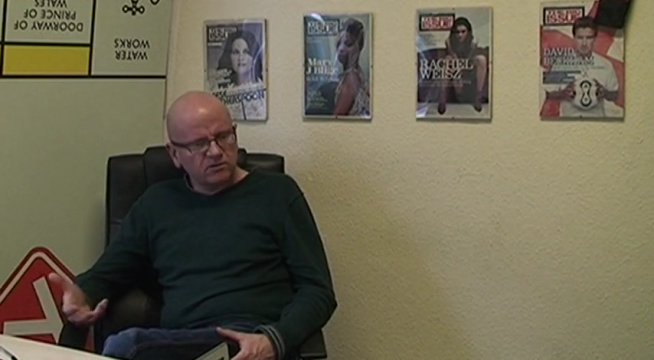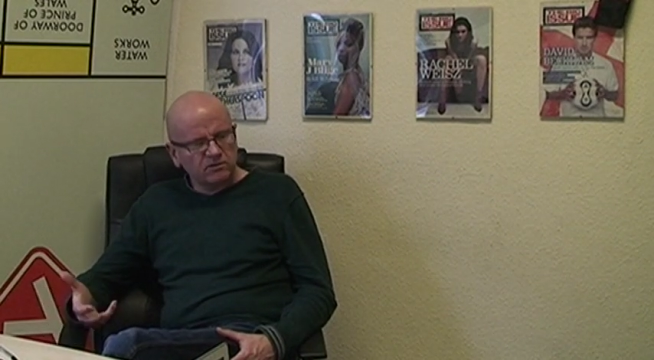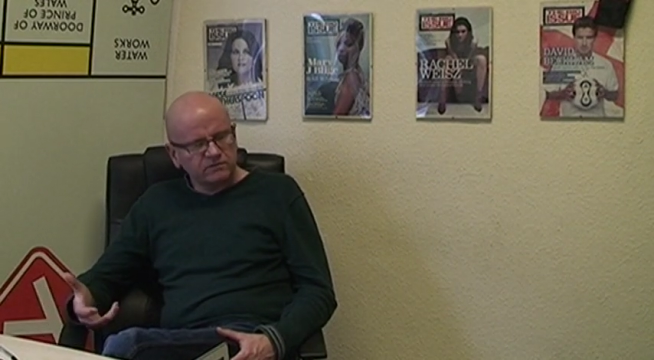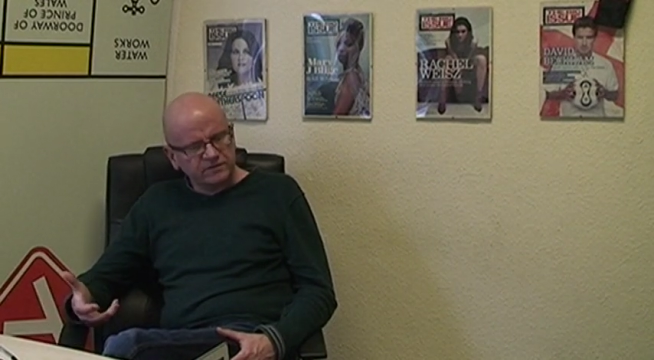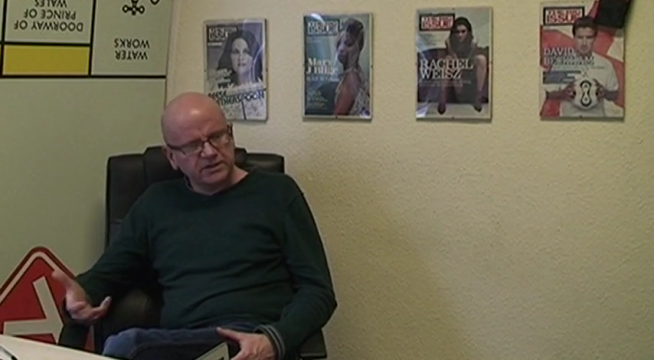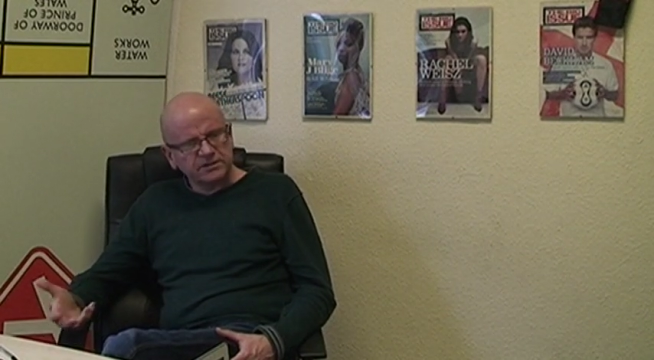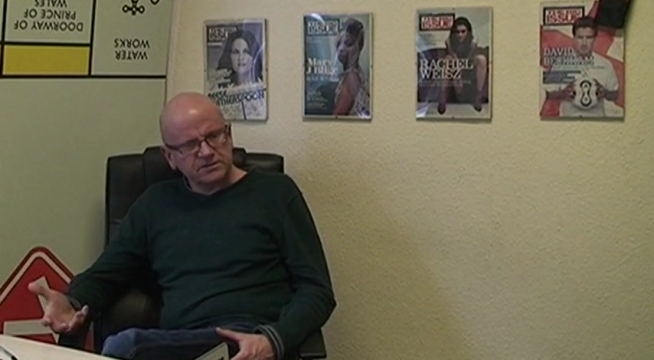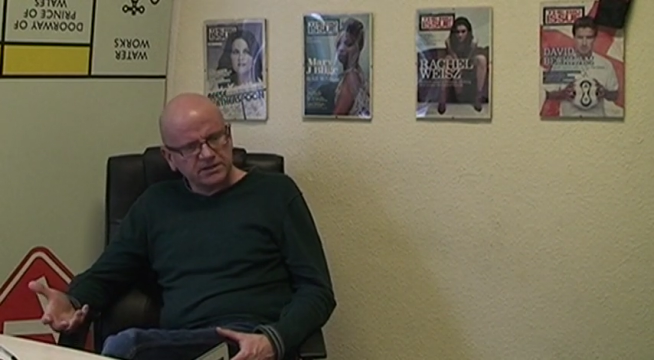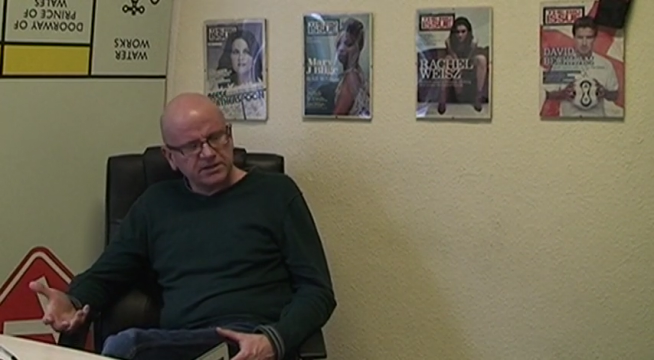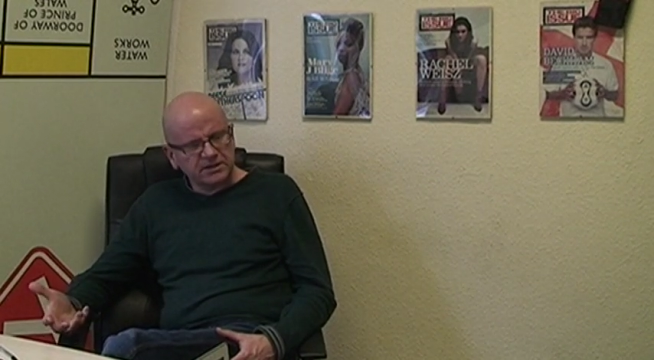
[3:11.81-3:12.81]
of
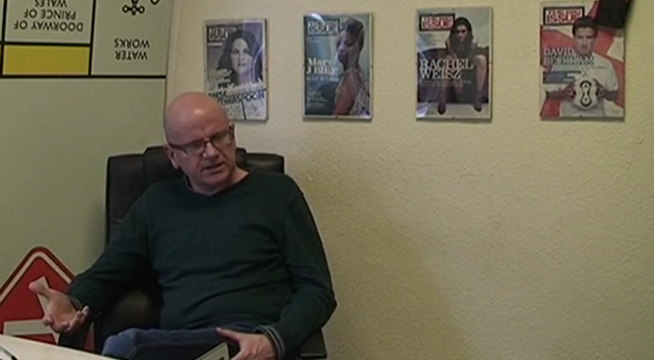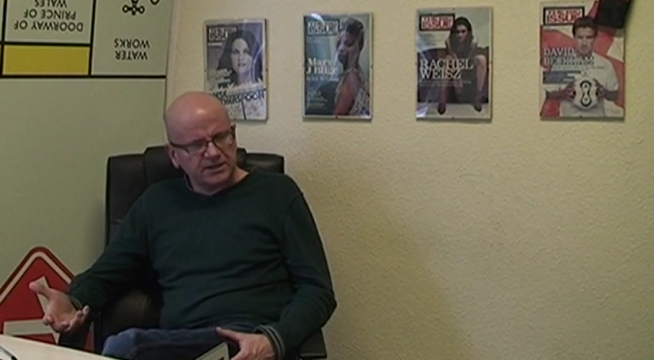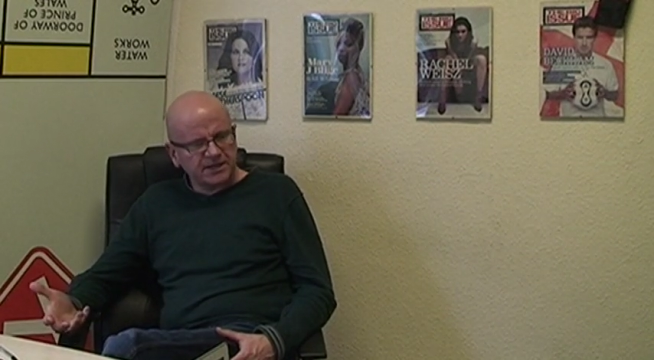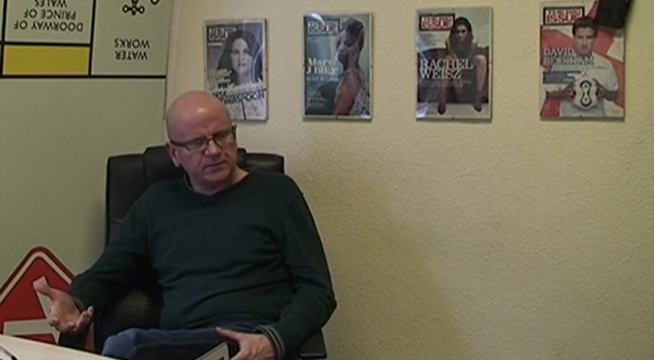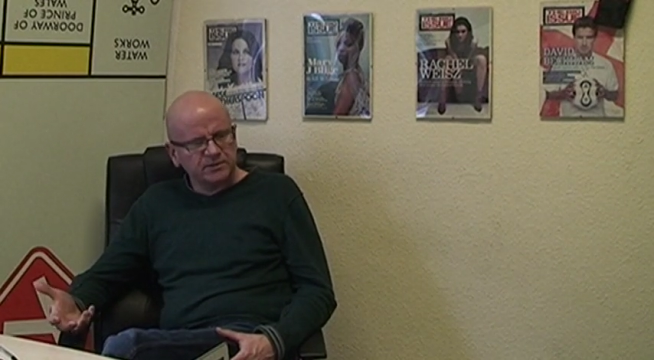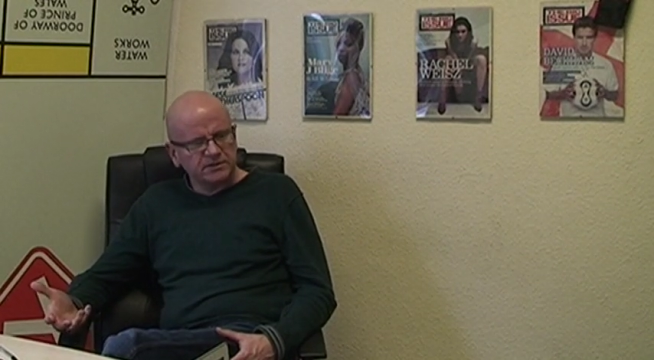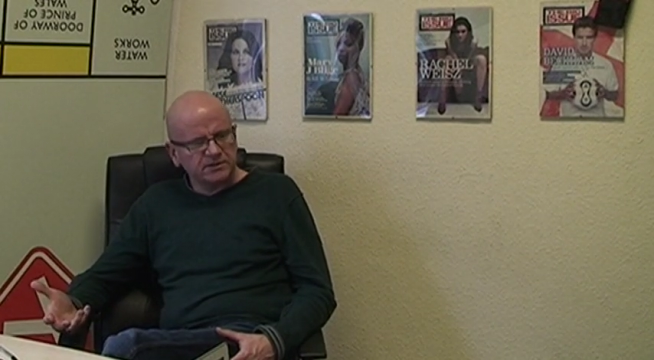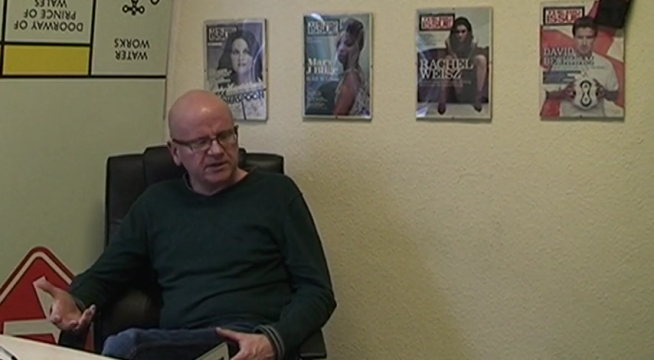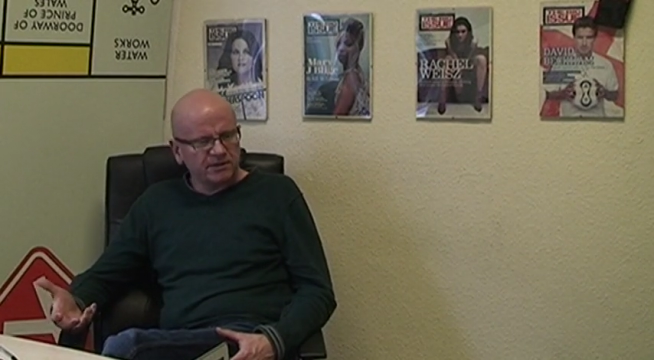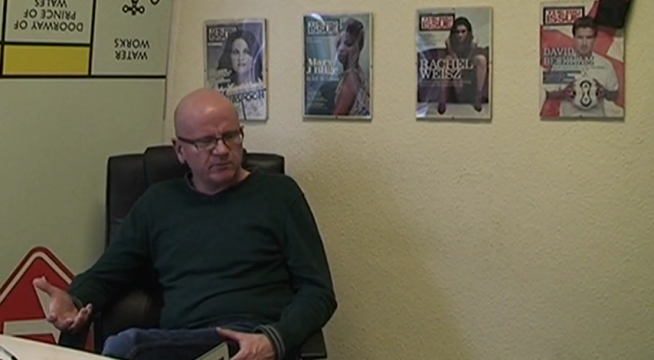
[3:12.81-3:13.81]
things that can
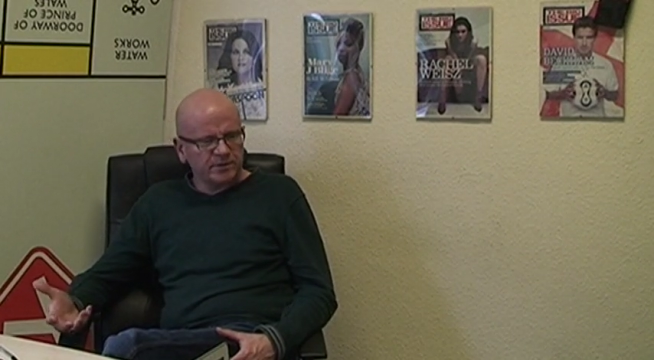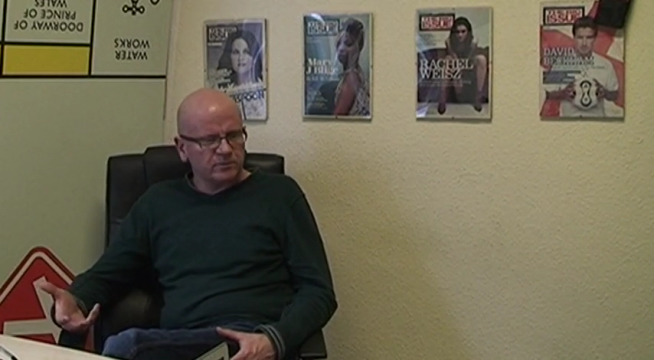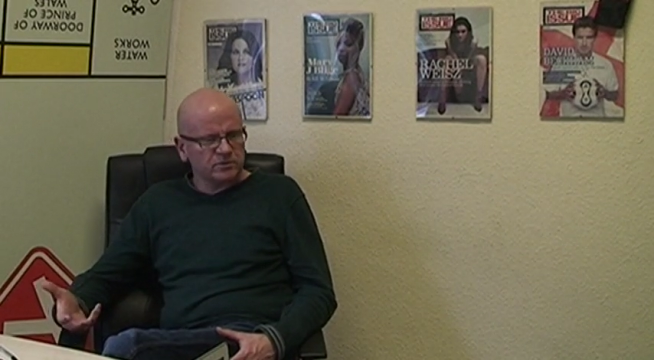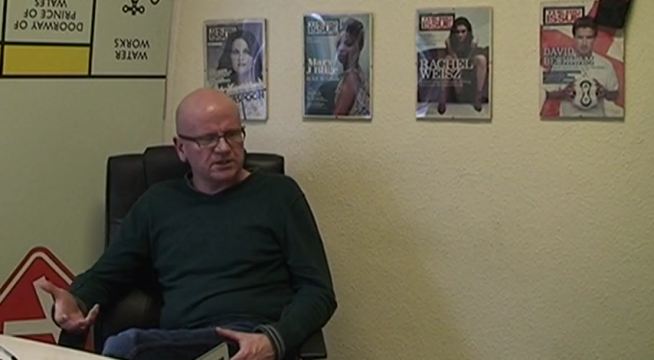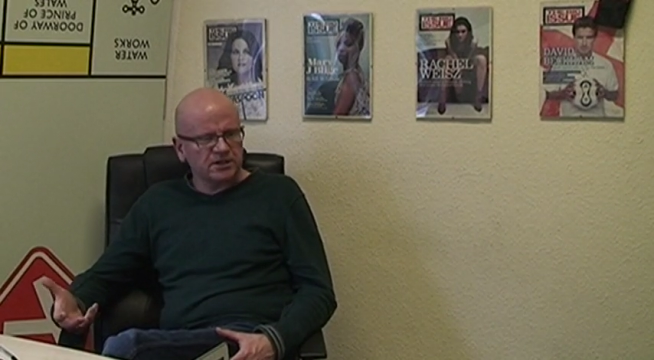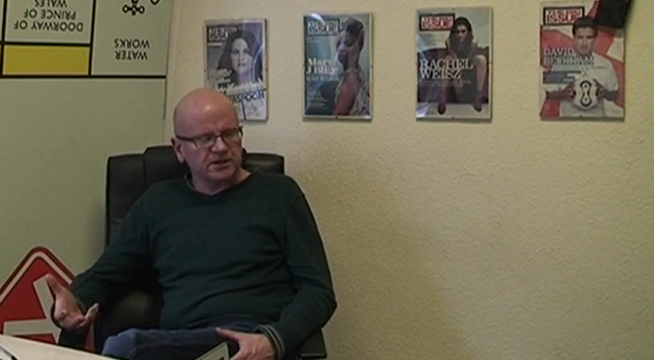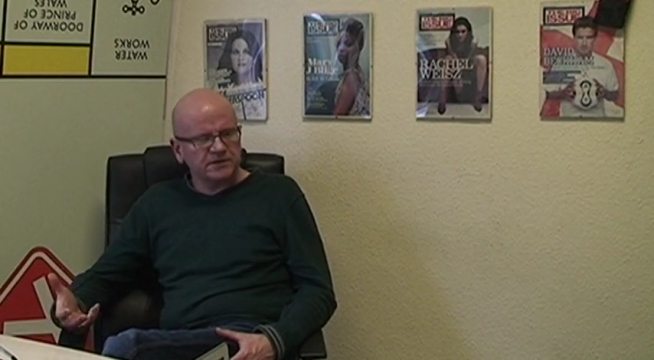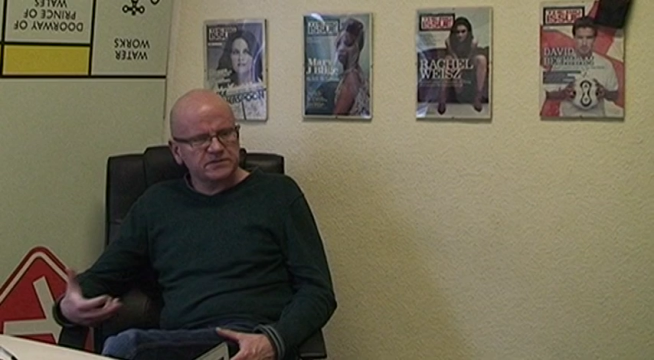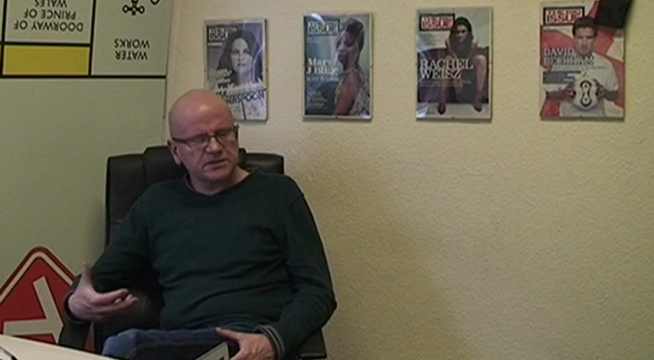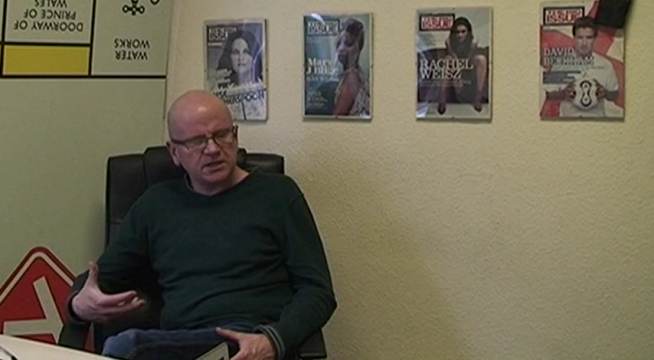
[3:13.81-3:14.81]
happen in people's
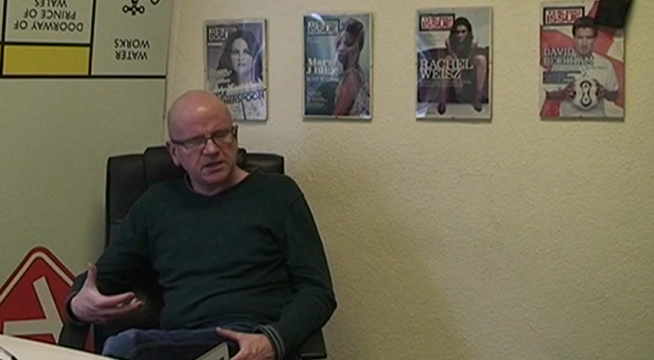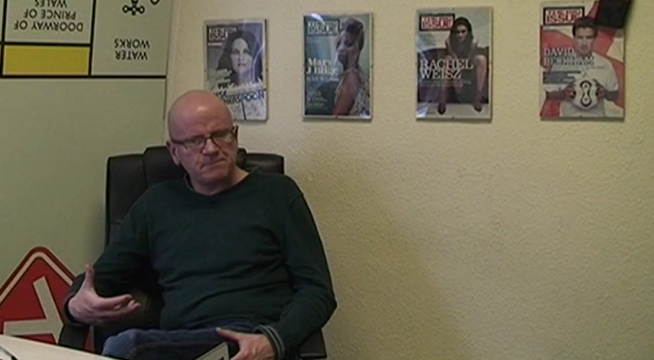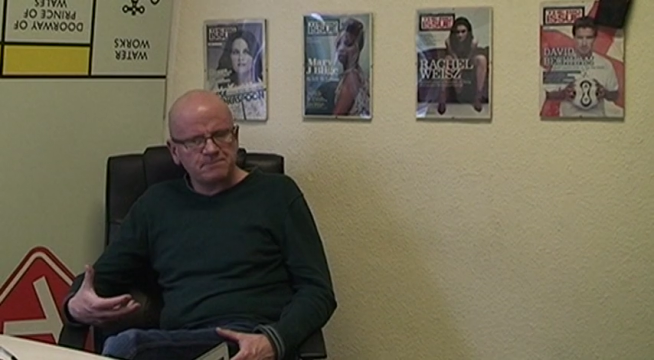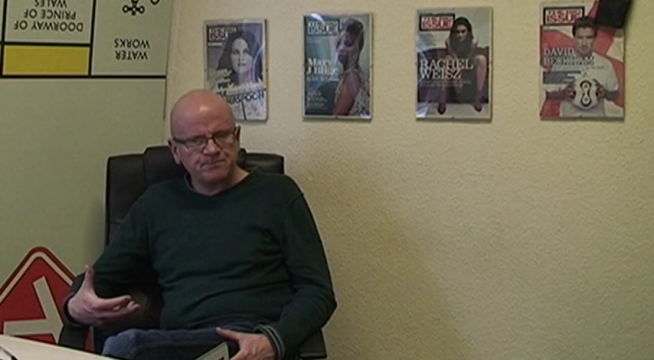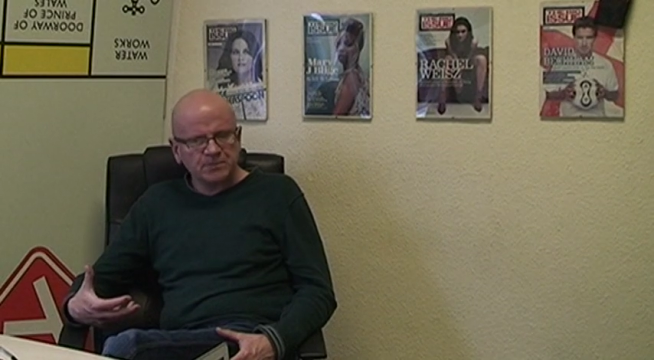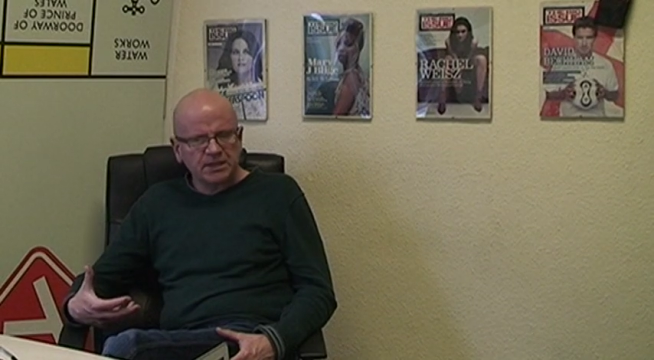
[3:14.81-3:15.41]
lives. Um,